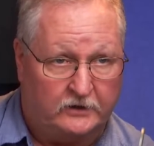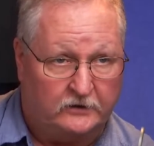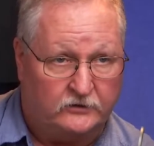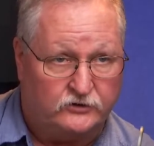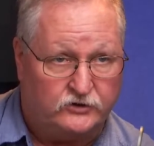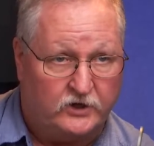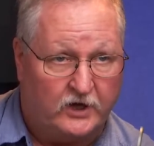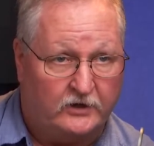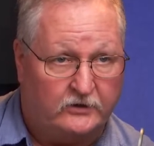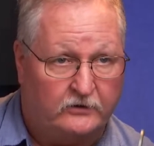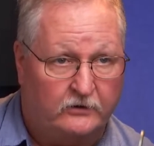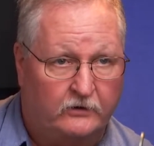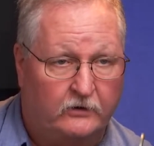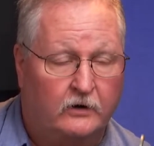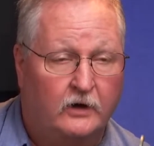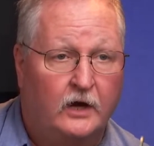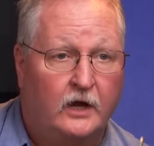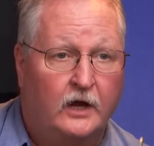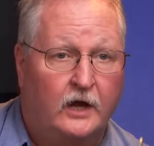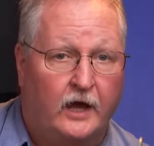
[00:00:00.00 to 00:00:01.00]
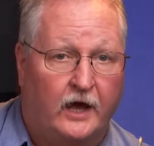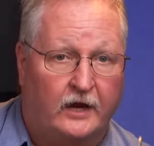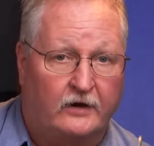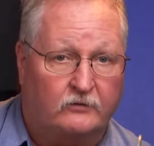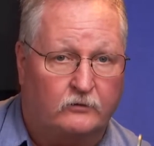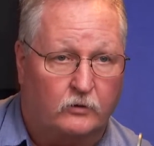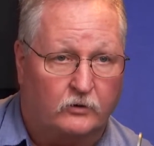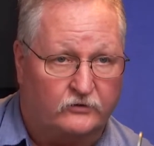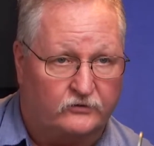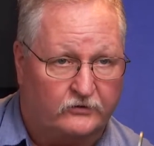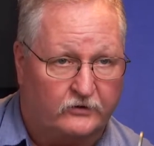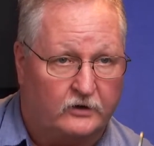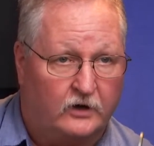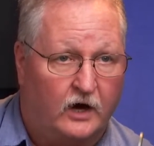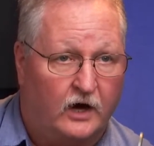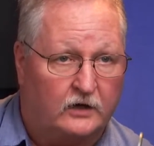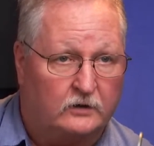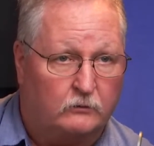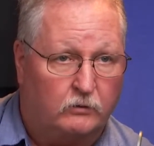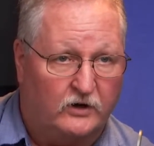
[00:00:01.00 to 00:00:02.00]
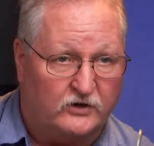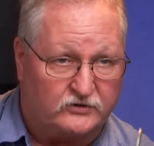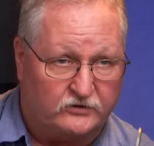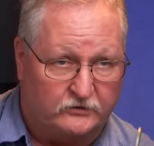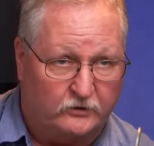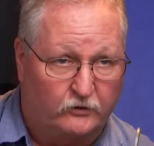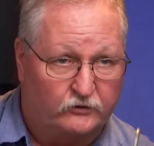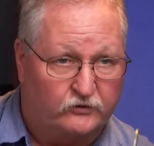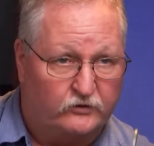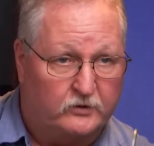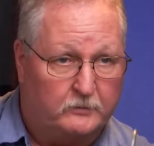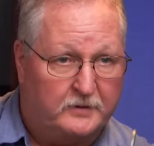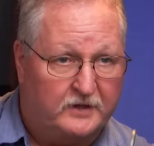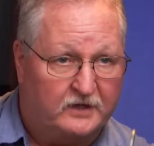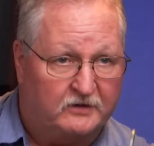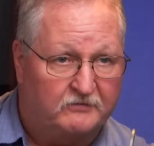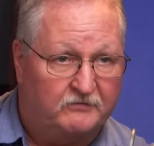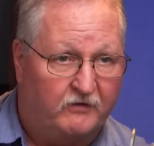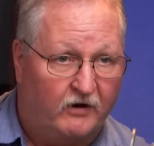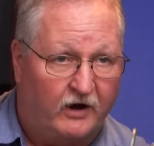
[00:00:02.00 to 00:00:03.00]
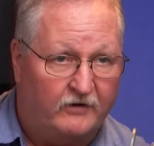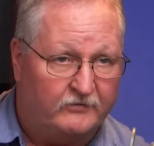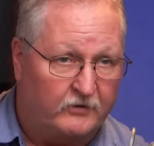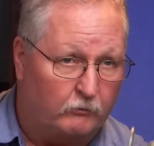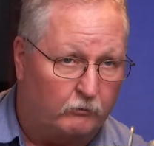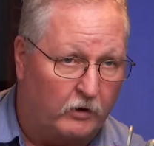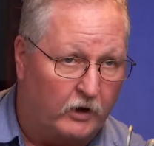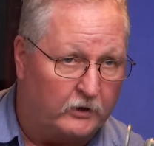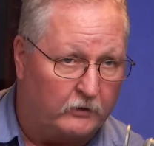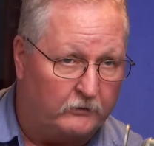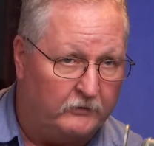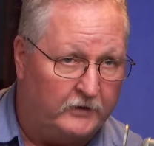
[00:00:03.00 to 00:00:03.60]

and gender, and of course the God question? Those are the big five that Ronald